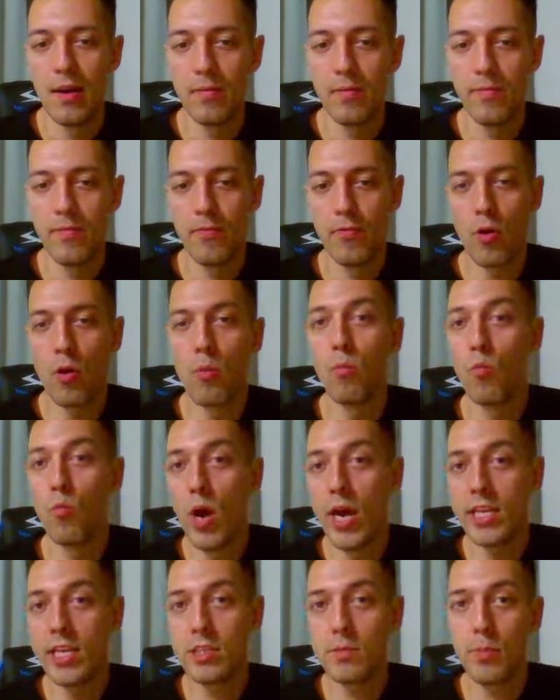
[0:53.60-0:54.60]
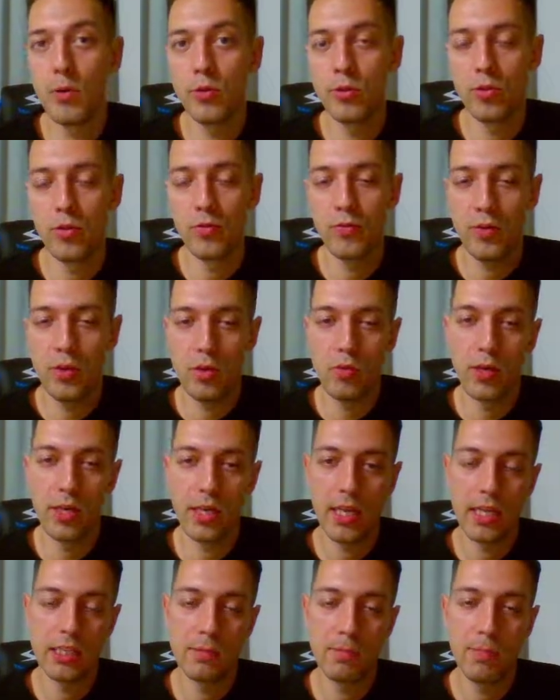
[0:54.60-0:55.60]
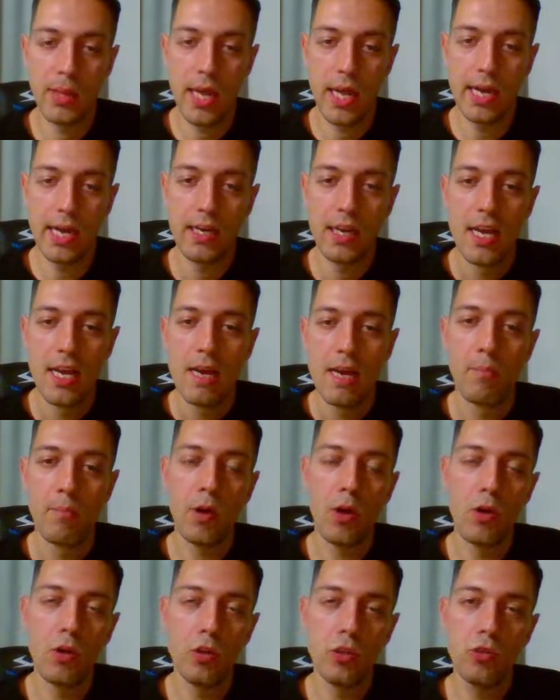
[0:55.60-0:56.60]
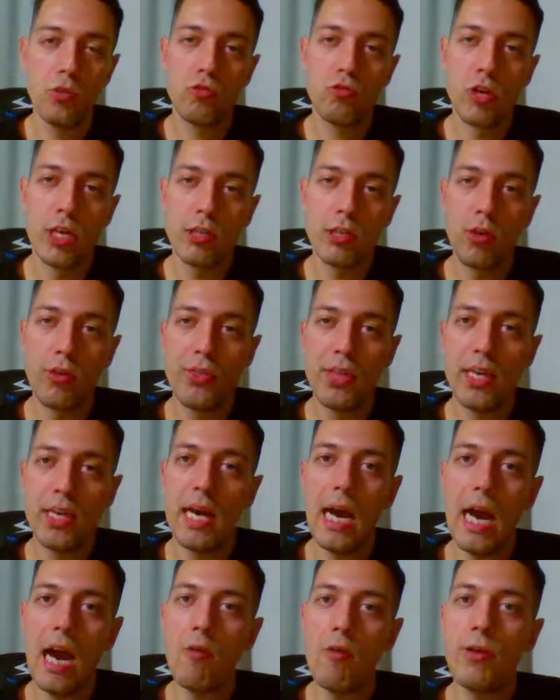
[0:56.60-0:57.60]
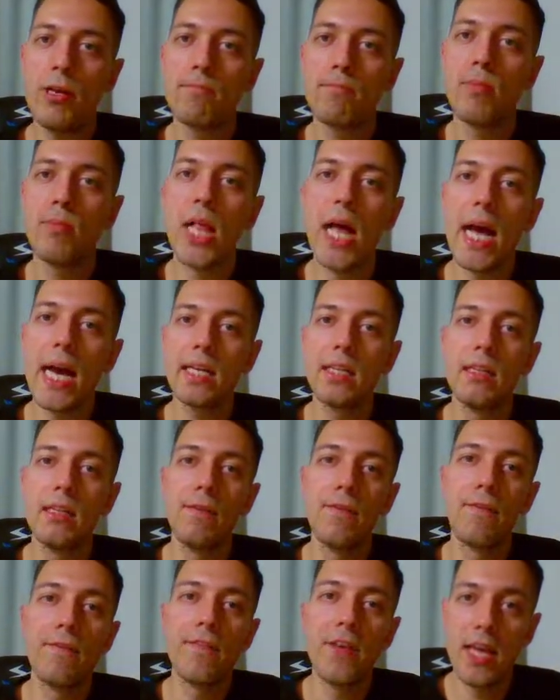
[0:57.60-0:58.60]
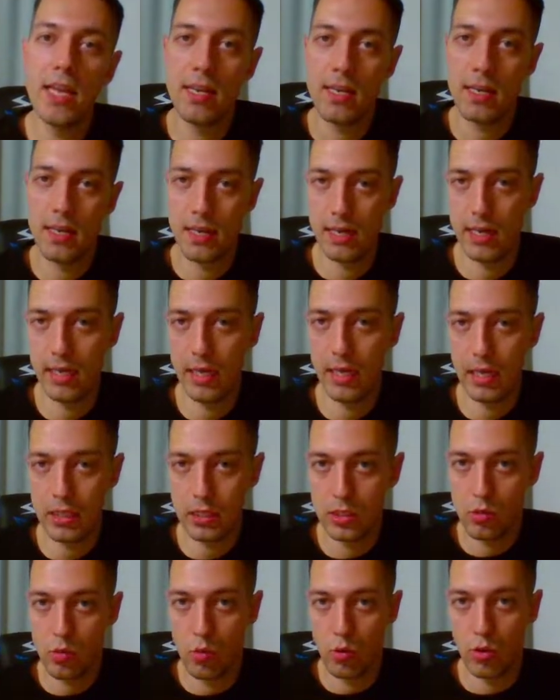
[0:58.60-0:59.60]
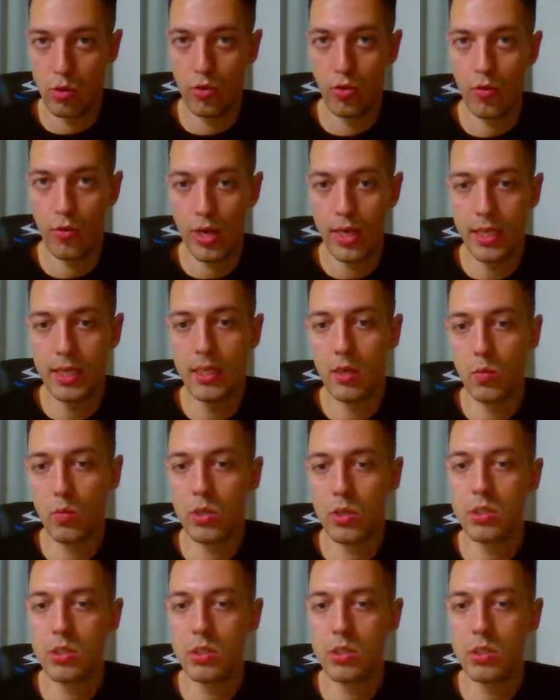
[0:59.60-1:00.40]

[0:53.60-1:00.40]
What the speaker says: from white's point of view against black, but also try to think how can black defend against your threat that was